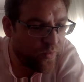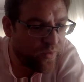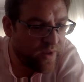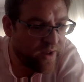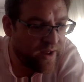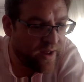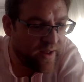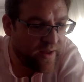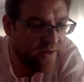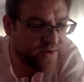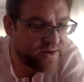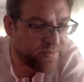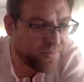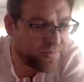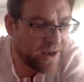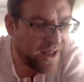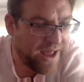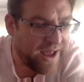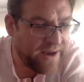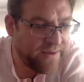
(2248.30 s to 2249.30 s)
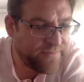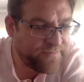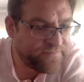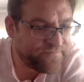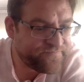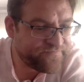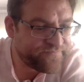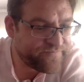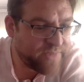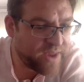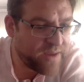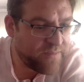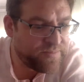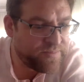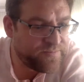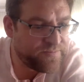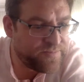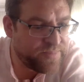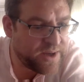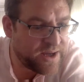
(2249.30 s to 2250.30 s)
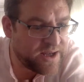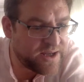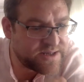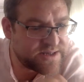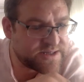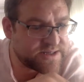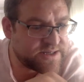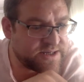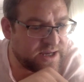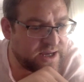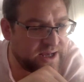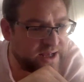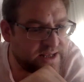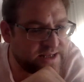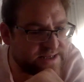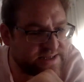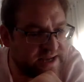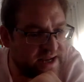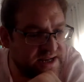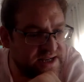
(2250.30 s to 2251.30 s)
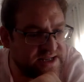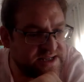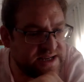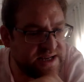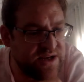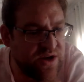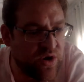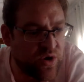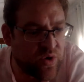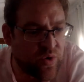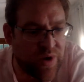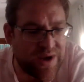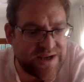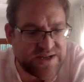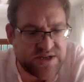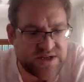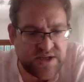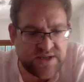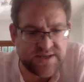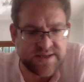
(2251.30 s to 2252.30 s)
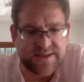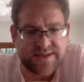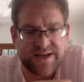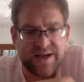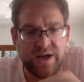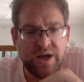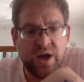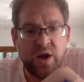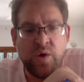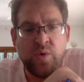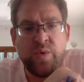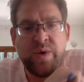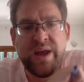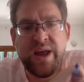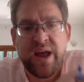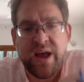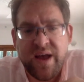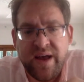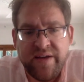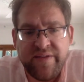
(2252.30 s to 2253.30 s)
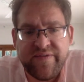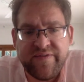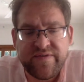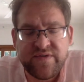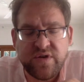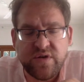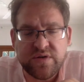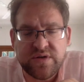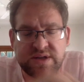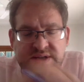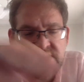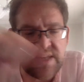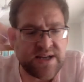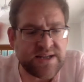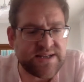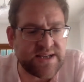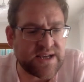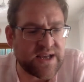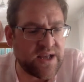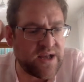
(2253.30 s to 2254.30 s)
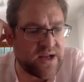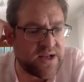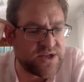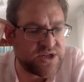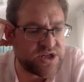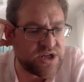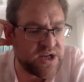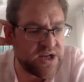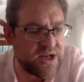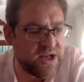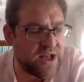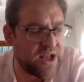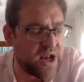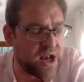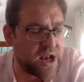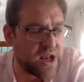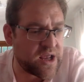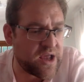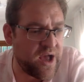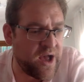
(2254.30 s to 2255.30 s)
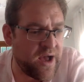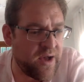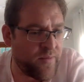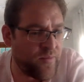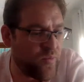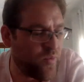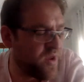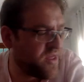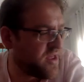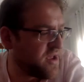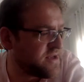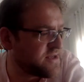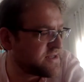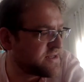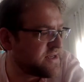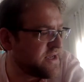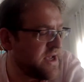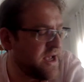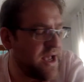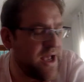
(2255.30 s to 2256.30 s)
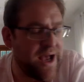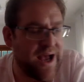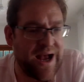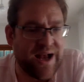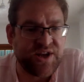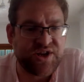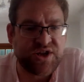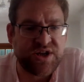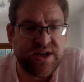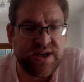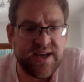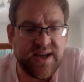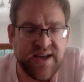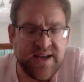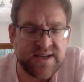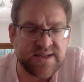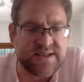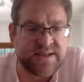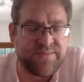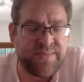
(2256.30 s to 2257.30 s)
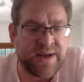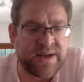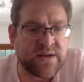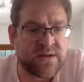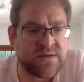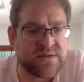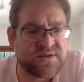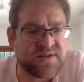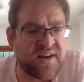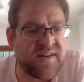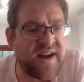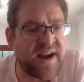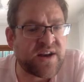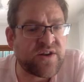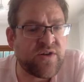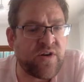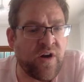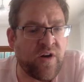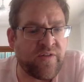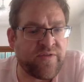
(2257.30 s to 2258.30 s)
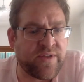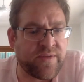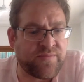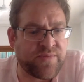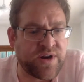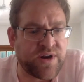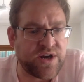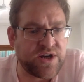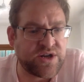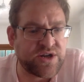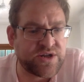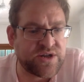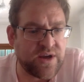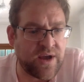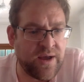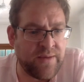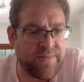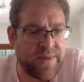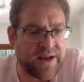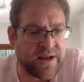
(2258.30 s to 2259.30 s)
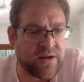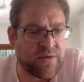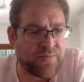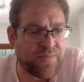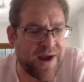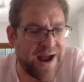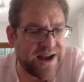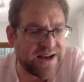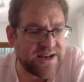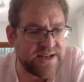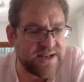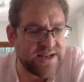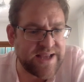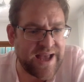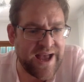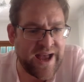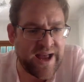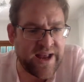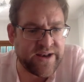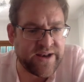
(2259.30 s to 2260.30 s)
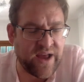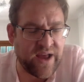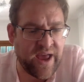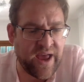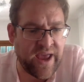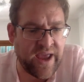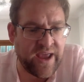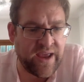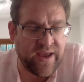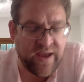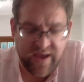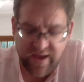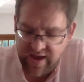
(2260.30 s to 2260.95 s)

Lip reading: to plan. But send us in your questions. We have Dr. Shazia Khan Shah with us, and she is the medical director of the British Medical Practice and a